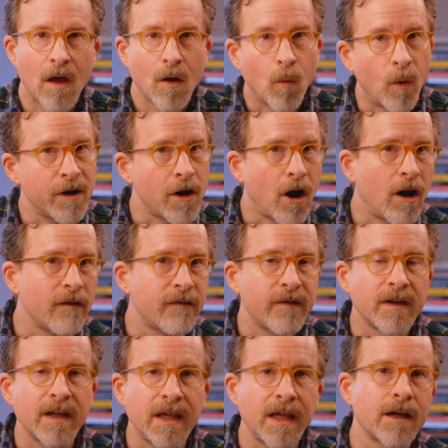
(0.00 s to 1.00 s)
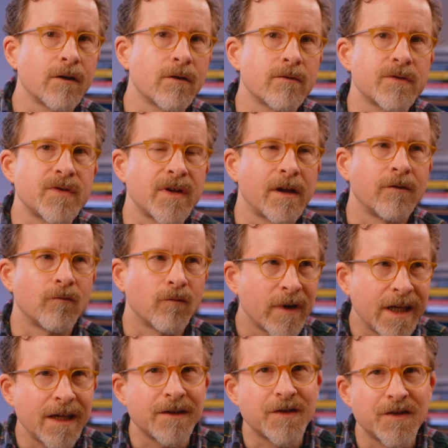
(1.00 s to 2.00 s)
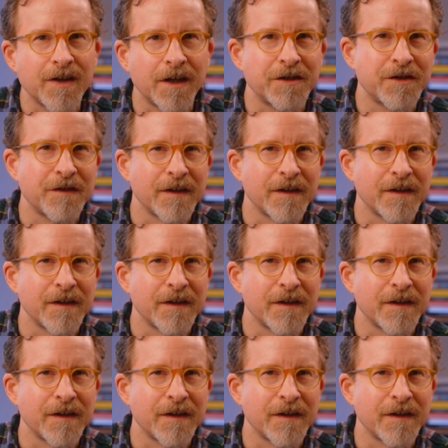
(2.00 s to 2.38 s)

One often hears and reads such